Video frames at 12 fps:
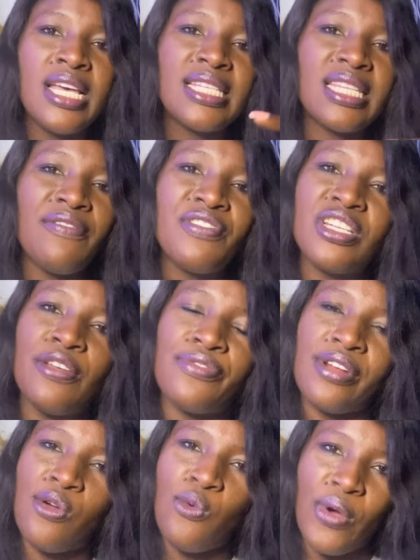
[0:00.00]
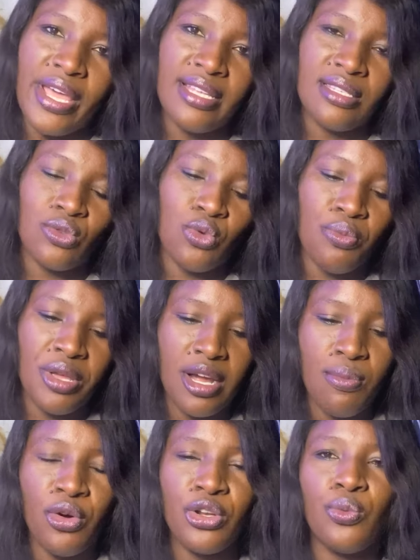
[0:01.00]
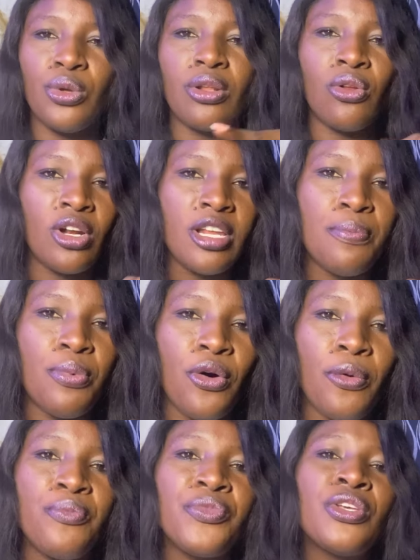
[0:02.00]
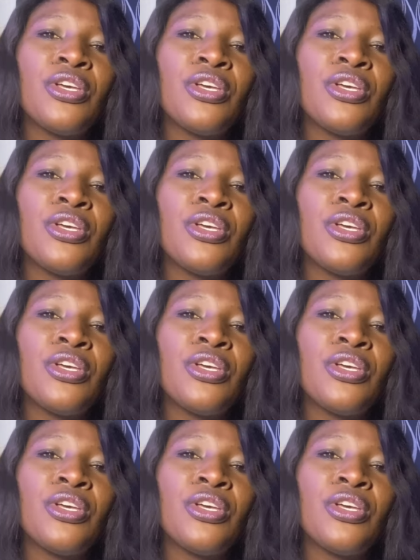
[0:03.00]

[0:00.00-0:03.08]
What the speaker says: 7 different ways to make money with Lollipop.